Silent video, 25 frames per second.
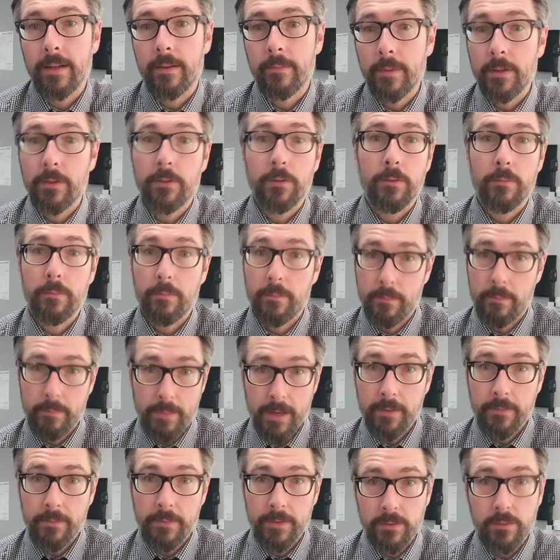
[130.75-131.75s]
either
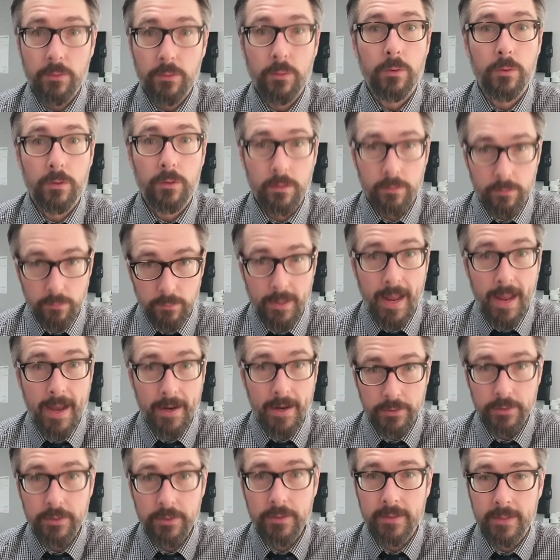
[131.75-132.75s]
benefits or
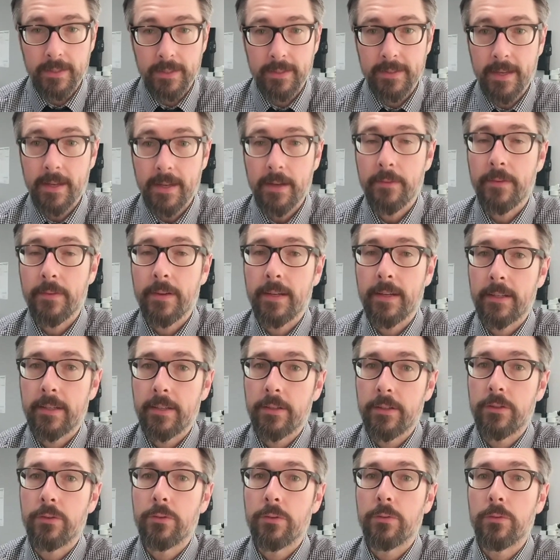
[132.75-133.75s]
reactions, like side effect
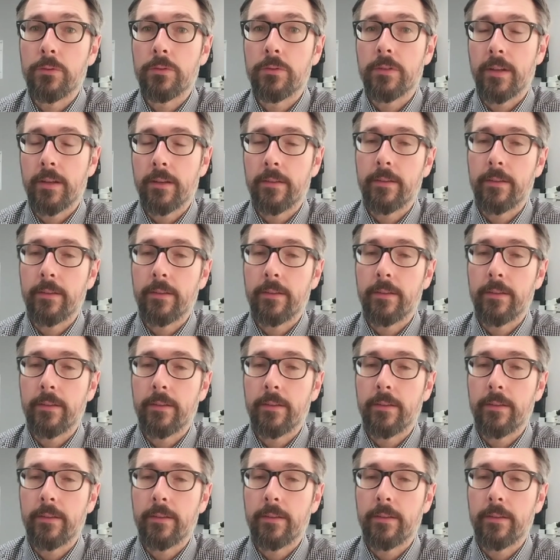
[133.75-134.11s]
issues,